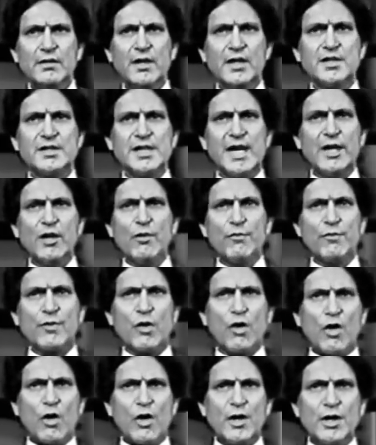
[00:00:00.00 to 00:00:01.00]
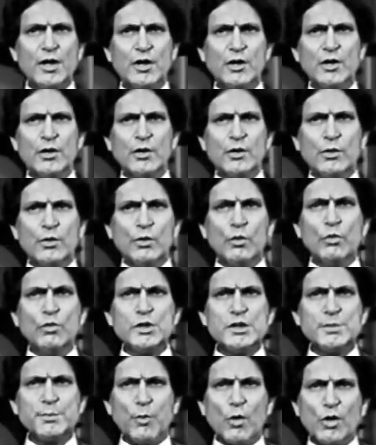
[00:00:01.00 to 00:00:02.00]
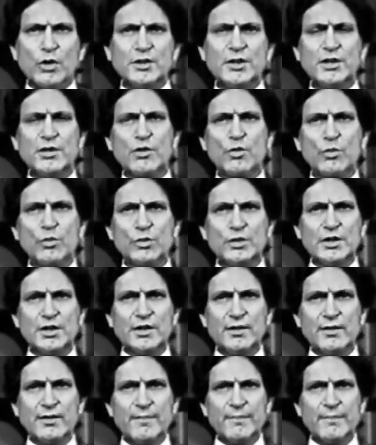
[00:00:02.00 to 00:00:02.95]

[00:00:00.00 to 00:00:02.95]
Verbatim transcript: a son of God who spoke the truth